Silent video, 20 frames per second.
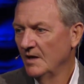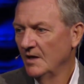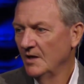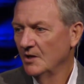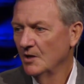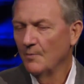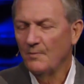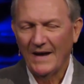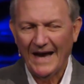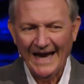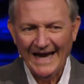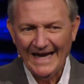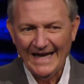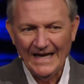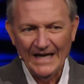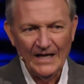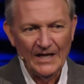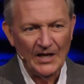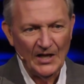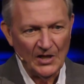The
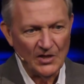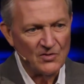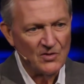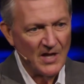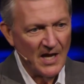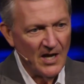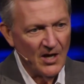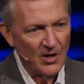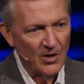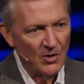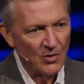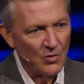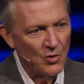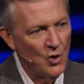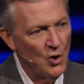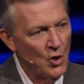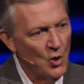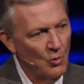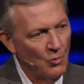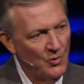pain is there
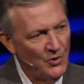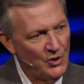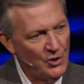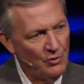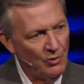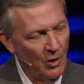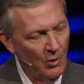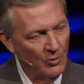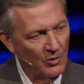when you hold